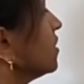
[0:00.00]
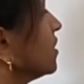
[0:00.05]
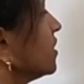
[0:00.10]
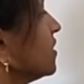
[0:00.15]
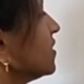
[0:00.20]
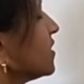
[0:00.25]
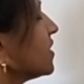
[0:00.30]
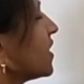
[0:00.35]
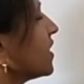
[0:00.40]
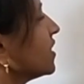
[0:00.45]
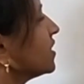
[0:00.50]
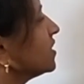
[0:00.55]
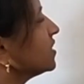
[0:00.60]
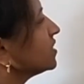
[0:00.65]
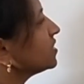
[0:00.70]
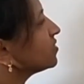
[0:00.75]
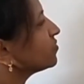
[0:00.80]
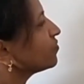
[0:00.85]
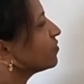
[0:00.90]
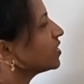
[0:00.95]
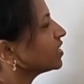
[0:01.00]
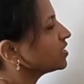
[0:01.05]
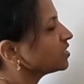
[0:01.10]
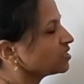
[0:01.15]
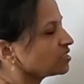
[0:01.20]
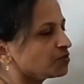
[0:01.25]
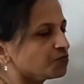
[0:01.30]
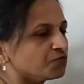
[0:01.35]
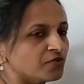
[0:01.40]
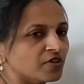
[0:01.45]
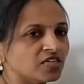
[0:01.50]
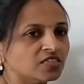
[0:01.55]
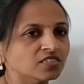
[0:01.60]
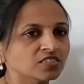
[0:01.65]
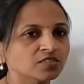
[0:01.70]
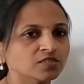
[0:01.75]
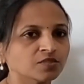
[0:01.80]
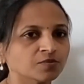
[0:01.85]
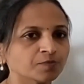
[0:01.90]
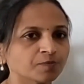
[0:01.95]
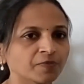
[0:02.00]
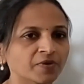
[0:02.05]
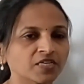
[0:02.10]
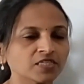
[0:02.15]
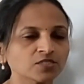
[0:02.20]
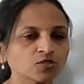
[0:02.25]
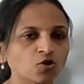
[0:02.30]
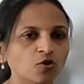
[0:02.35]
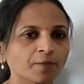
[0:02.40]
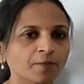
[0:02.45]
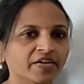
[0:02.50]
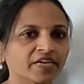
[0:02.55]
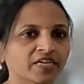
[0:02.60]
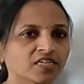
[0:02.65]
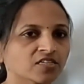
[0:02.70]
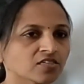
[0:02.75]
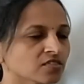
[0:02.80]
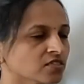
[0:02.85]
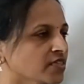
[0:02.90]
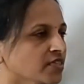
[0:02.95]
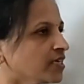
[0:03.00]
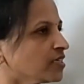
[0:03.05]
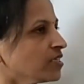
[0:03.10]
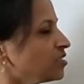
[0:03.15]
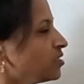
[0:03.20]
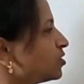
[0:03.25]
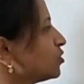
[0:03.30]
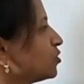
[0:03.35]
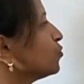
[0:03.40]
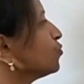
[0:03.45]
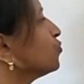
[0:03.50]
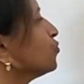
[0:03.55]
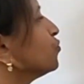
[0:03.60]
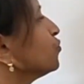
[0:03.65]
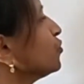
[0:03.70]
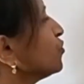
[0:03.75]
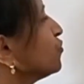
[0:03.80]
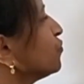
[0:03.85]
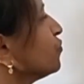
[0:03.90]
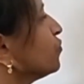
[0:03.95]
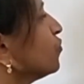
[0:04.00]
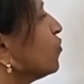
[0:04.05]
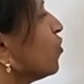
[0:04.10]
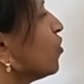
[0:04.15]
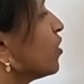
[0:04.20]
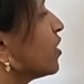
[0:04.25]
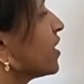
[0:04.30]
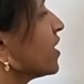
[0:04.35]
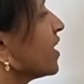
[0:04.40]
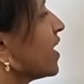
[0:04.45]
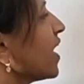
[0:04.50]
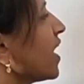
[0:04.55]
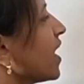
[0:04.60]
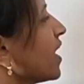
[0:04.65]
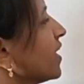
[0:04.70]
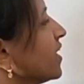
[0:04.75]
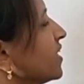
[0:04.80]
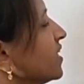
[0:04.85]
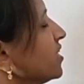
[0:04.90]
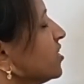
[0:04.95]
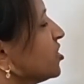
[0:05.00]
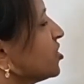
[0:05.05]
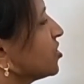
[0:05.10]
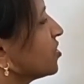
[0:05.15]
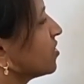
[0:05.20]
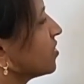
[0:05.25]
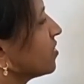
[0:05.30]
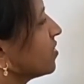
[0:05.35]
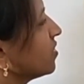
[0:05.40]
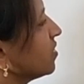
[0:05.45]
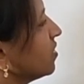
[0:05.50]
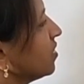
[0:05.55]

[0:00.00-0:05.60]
inside this one is plus plus operator that is used for addition.